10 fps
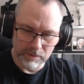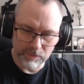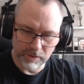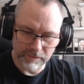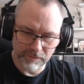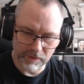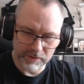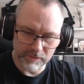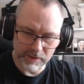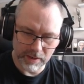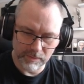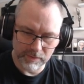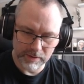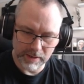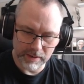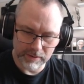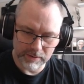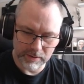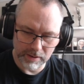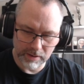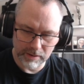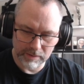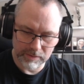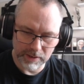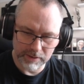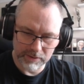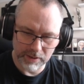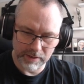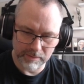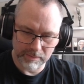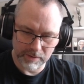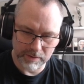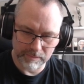trying to find something to go with that uh, T N T, but